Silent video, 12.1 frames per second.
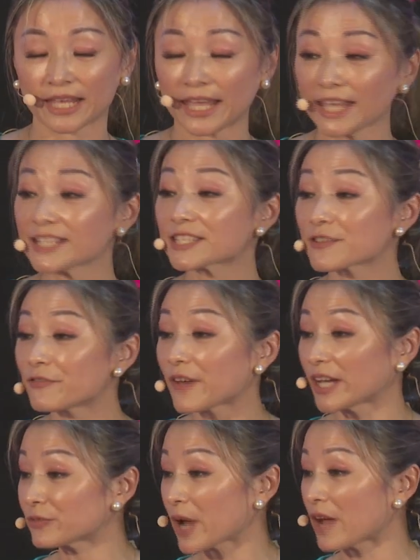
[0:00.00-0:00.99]
It's the
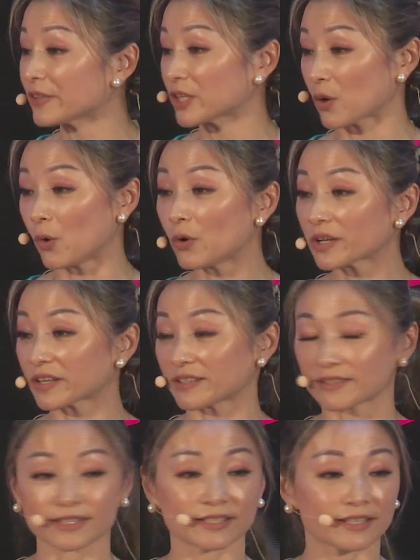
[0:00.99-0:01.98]
fat around the
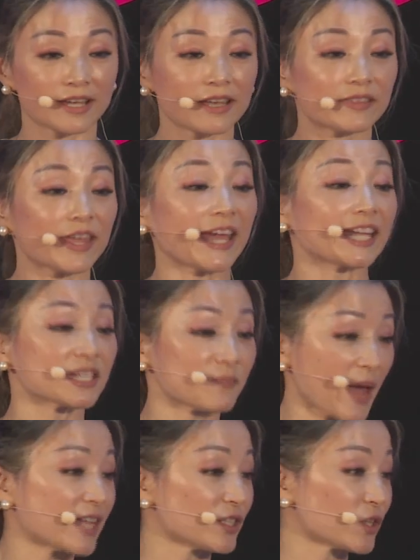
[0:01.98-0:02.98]
organs that
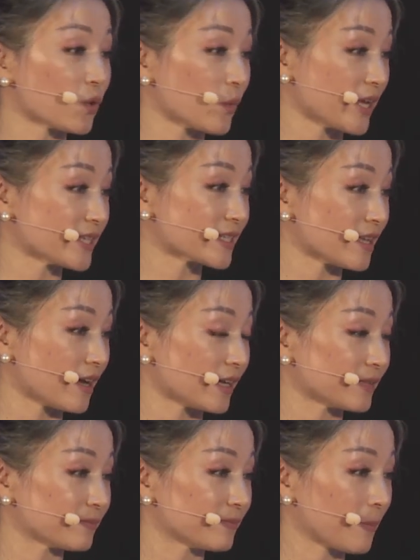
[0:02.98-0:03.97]
expands your
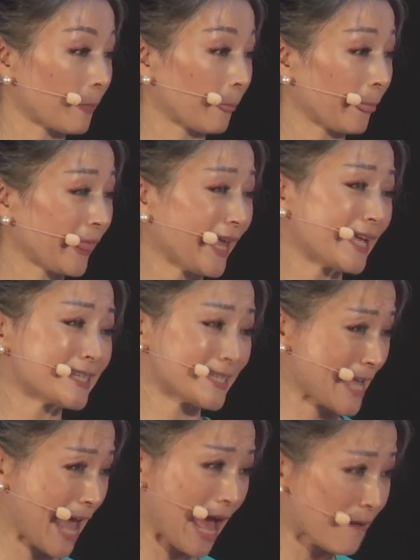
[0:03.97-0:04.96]
waistline. It's
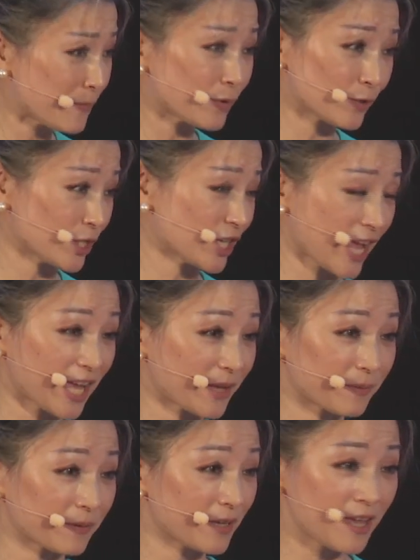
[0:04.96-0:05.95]
the apple
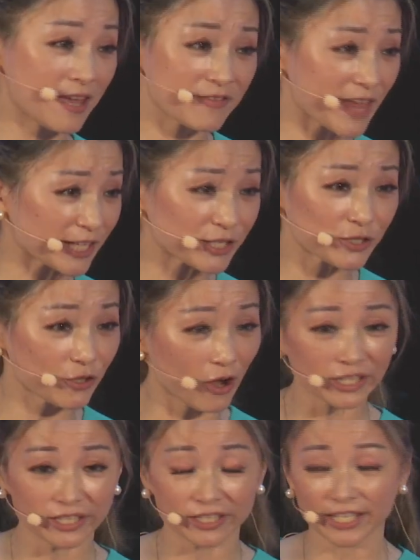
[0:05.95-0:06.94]
shape that's
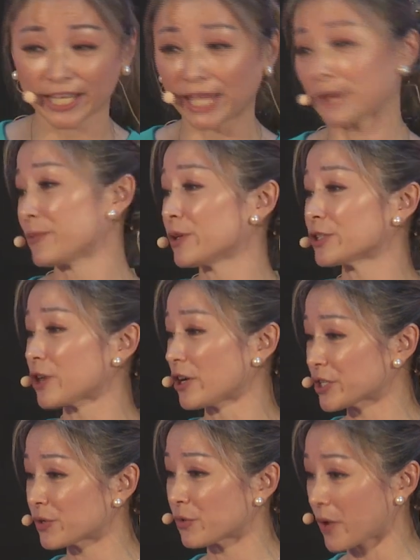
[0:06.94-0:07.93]
not gonna keep your
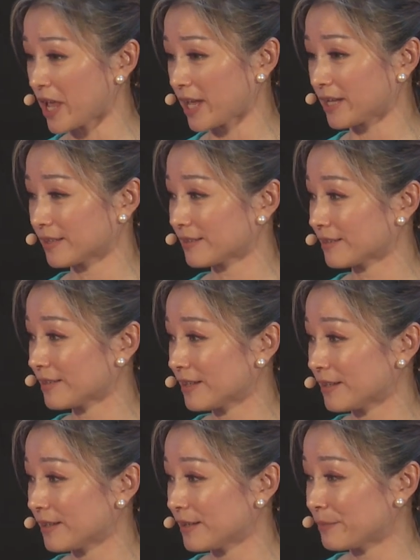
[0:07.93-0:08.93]
doctor away.
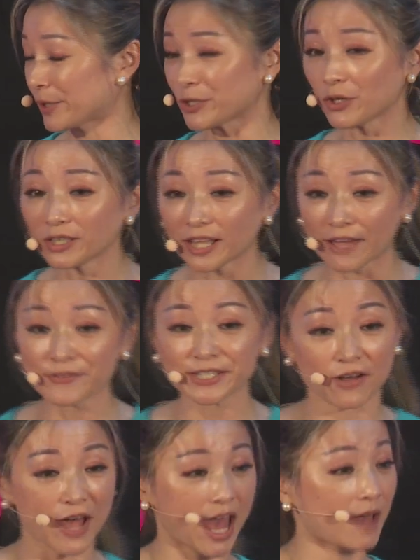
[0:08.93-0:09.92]
But your
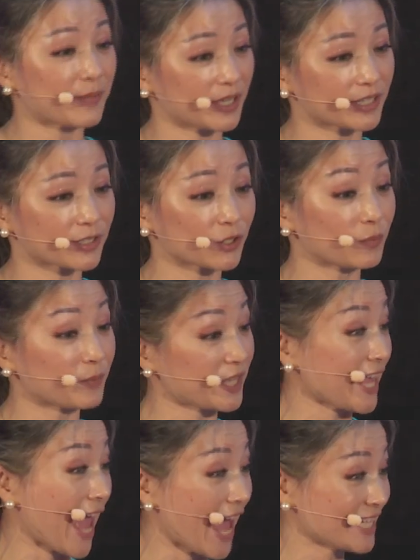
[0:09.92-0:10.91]
lifestyle habits could be
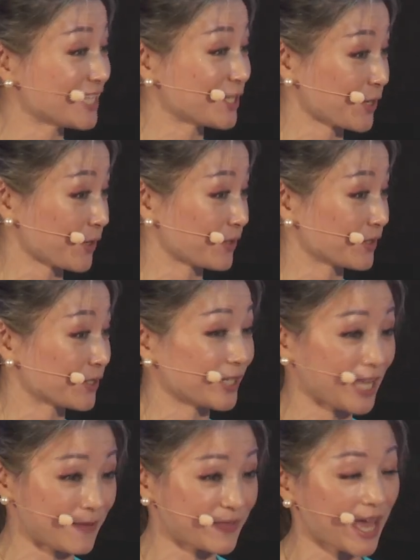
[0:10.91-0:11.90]
the antidote to
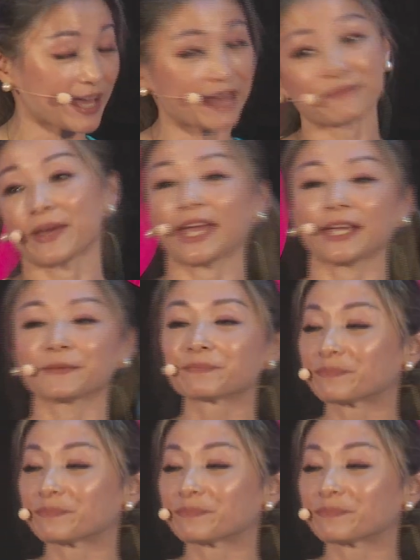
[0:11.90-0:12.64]
keep that at bay.